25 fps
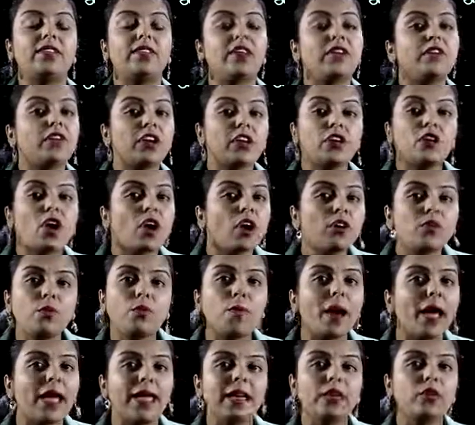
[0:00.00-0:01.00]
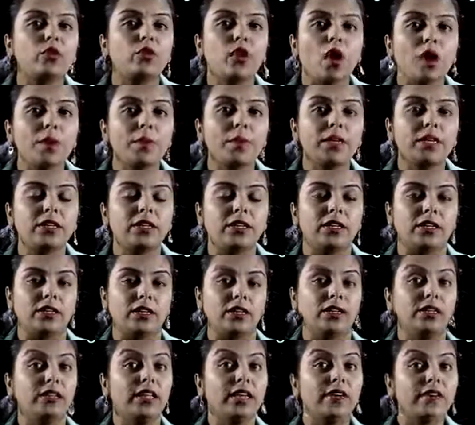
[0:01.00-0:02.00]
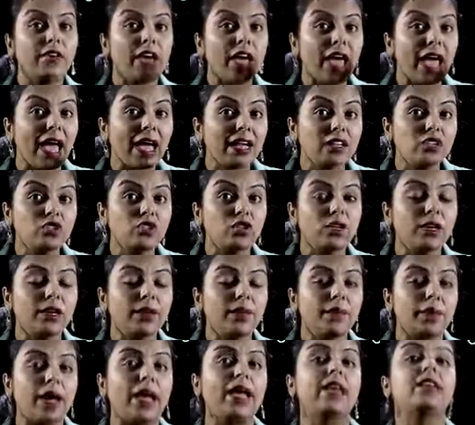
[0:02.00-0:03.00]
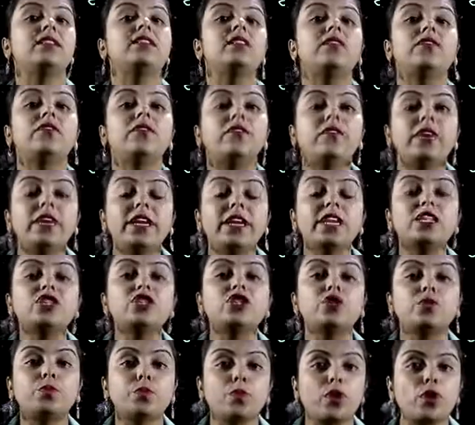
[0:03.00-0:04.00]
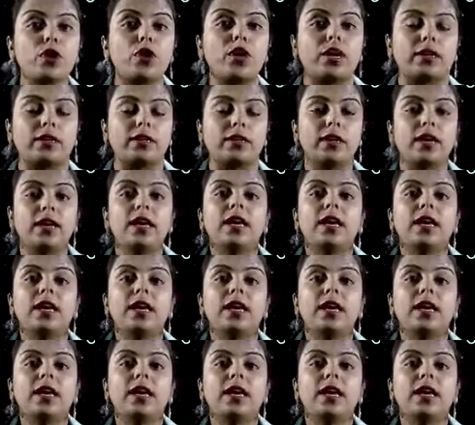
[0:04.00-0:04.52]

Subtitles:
they were not buying raw material, they were actually buying the finished product.